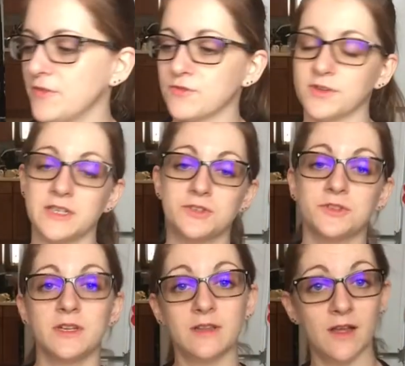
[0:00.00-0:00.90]
if you really
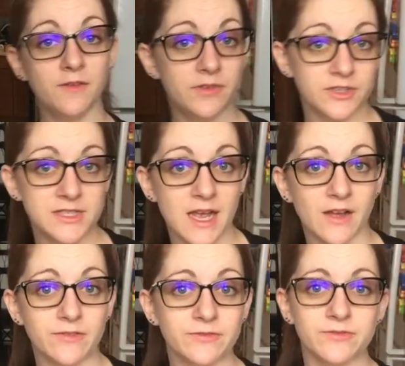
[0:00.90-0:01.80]
truly love
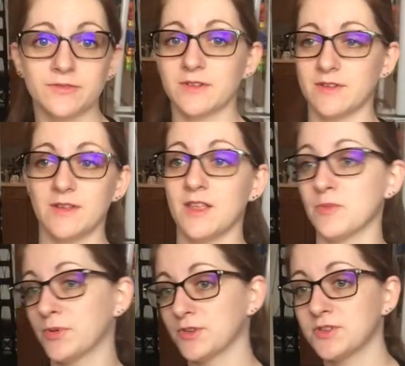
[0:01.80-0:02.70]
yourself and
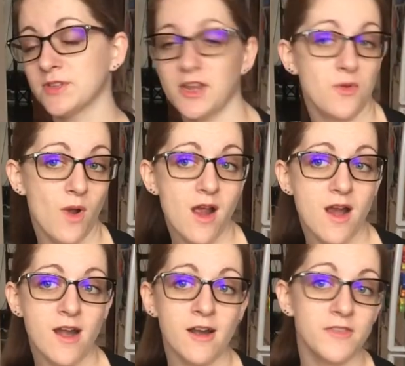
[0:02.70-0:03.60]
the person that you
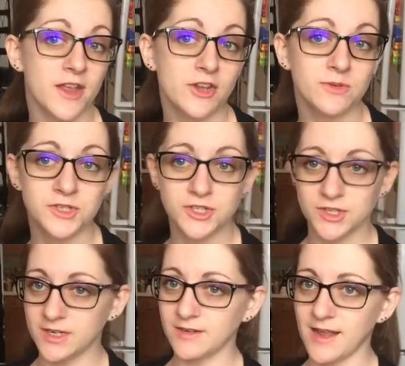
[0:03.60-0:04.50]
are, then you
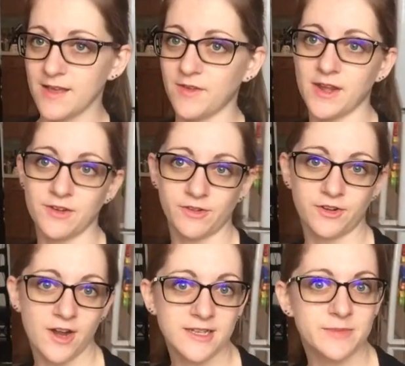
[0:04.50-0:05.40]
shouldn't have any
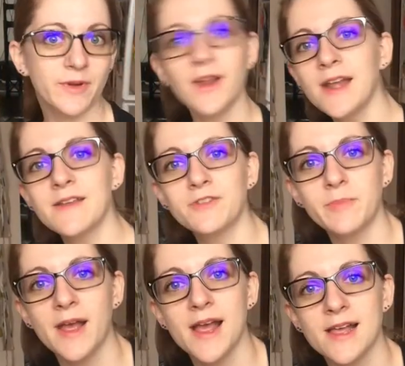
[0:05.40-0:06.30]
regrets about any of your
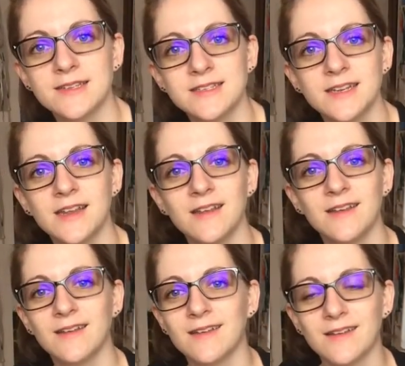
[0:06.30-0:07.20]
past.
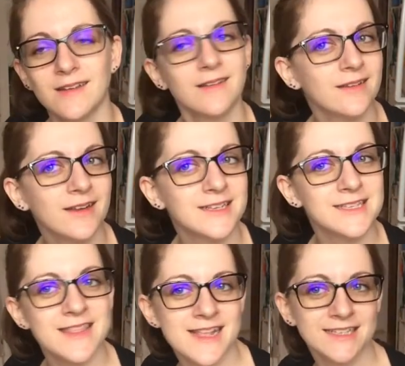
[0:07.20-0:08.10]
Because
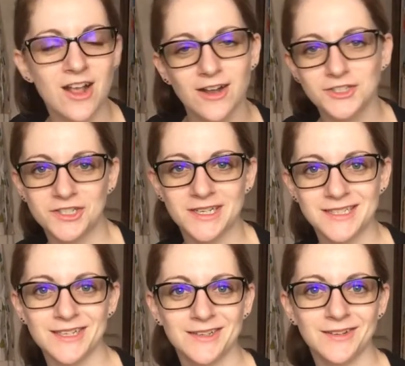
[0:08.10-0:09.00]
then that's
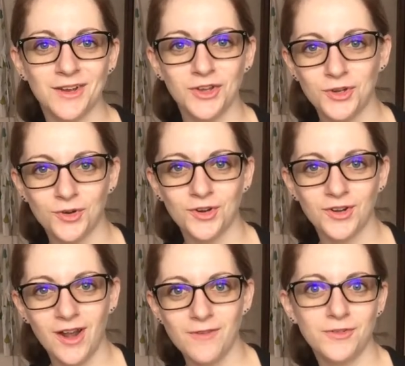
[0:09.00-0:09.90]
contradicting
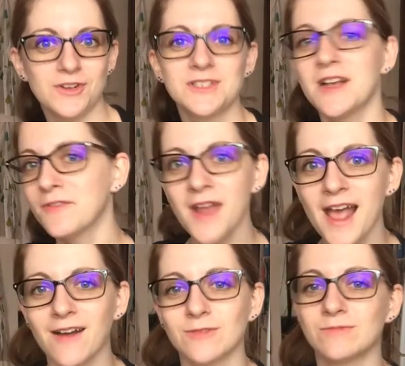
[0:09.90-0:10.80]
your love for yourself
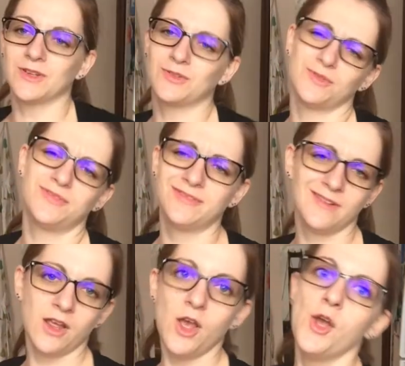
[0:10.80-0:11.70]
now. But who
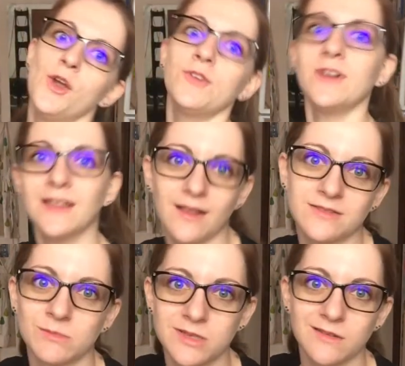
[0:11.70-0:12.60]
really
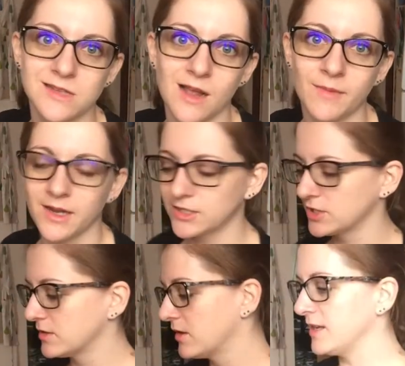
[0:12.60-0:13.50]
loves themselves that
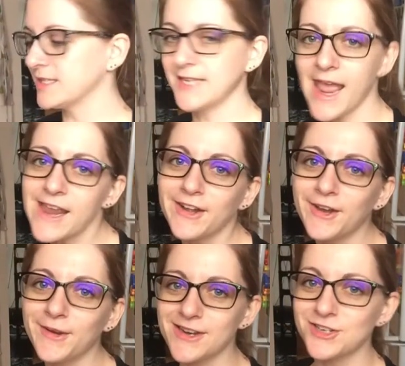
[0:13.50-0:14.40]
much? You say you
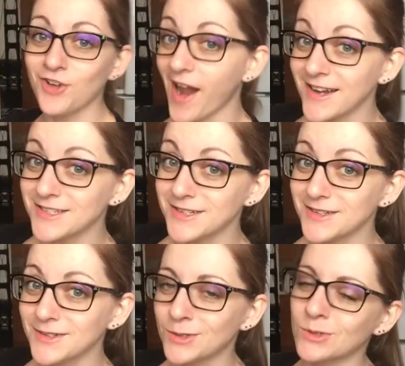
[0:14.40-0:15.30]
do, you try
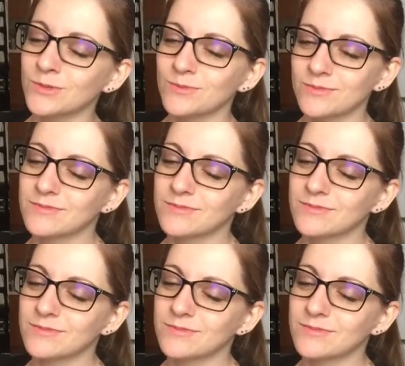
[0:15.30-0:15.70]
to.